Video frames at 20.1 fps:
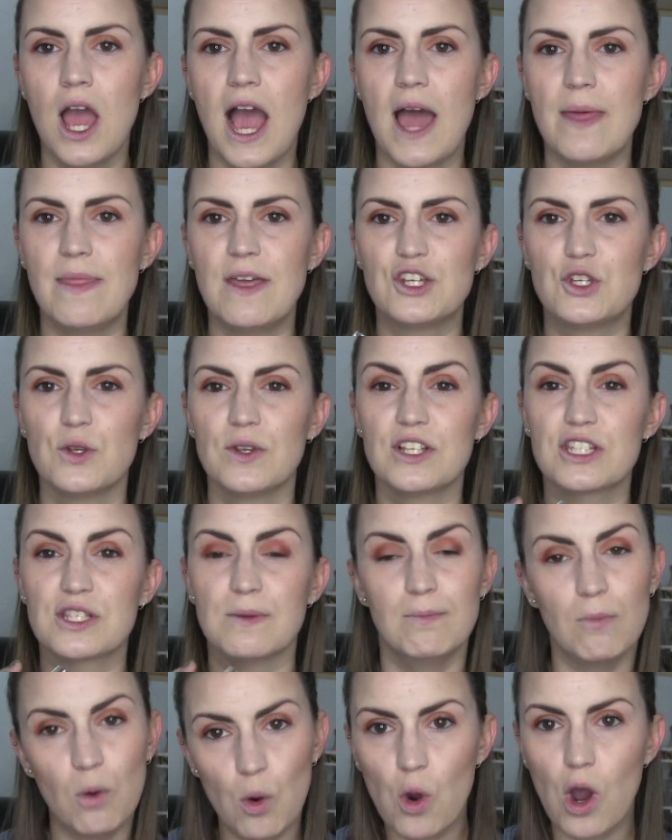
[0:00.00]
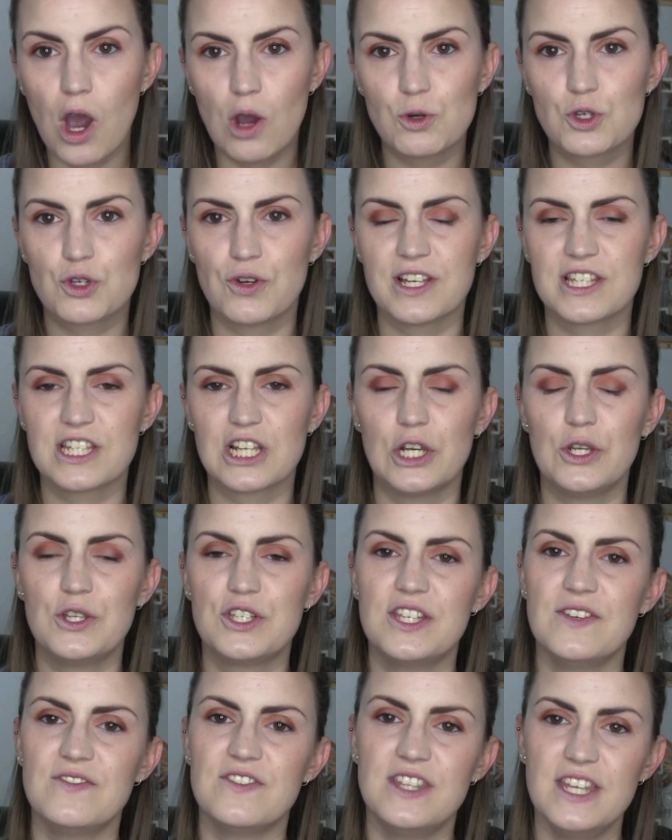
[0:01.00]
and they're doing some more Ultra
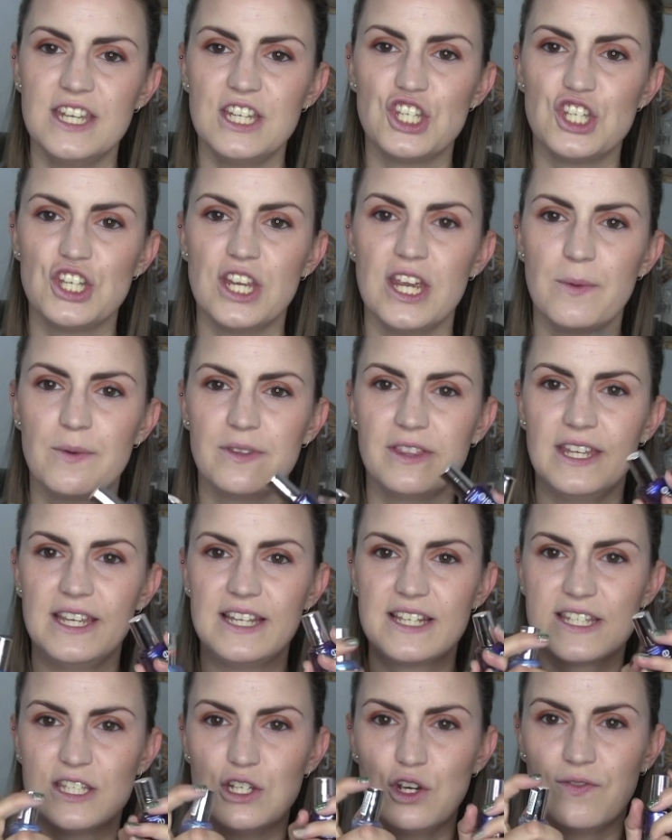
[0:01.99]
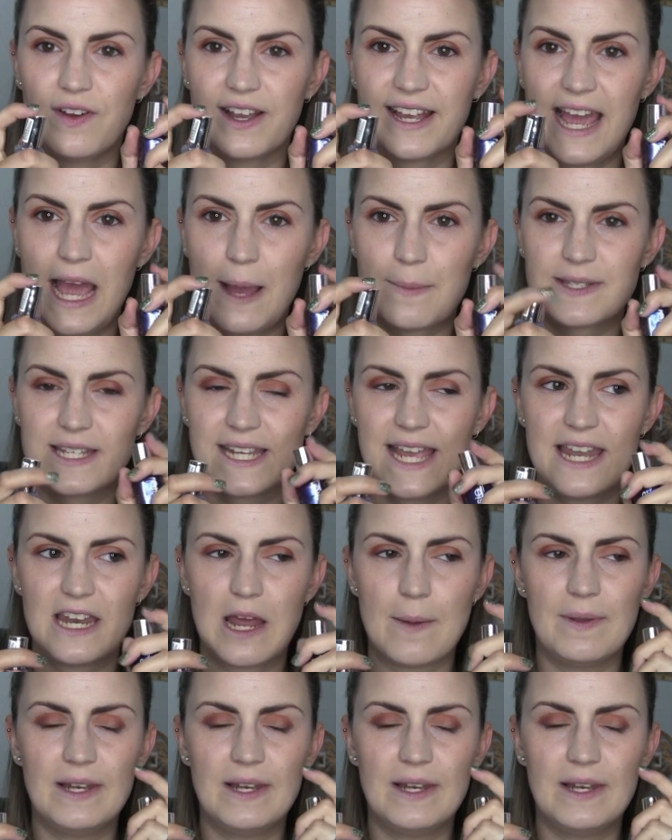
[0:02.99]
exclusives this year with these silver caps again.